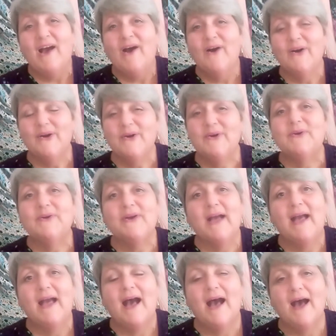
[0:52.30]
oh,
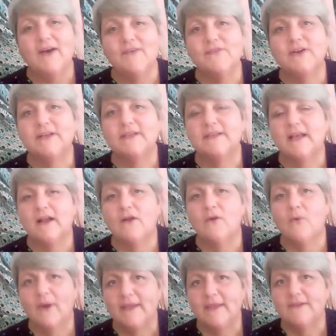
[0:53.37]
I've got
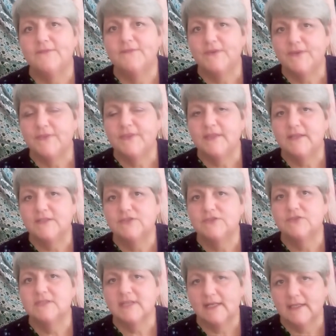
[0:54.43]
quite a few things to
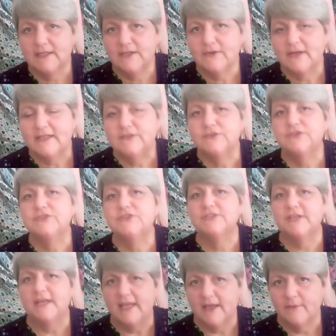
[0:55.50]
tell you and to
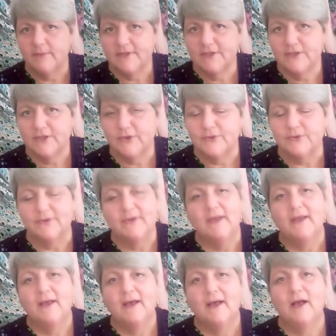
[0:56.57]
share with you.
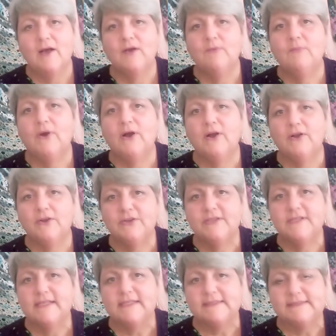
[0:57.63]
Oh my
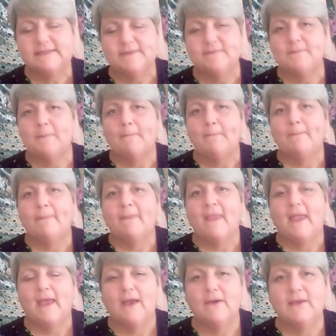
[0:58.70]
goodness.
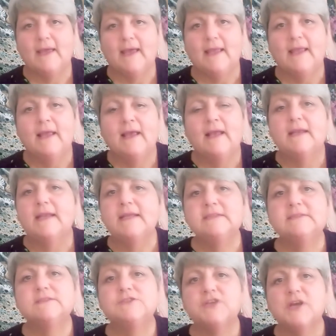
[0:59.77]
Okay,
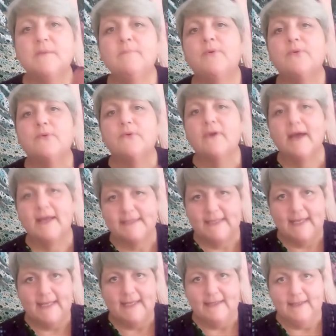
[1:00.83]
let's jump right
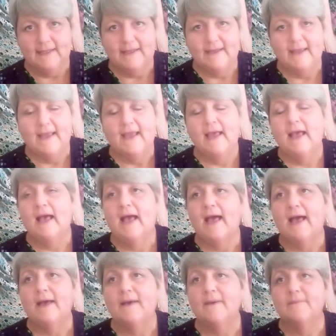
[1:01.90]
in.
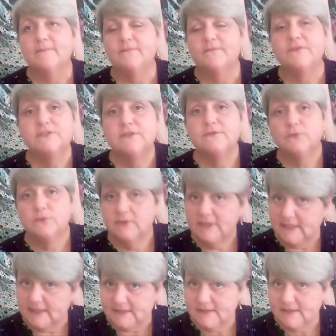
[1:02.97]
Um, first of all, yes,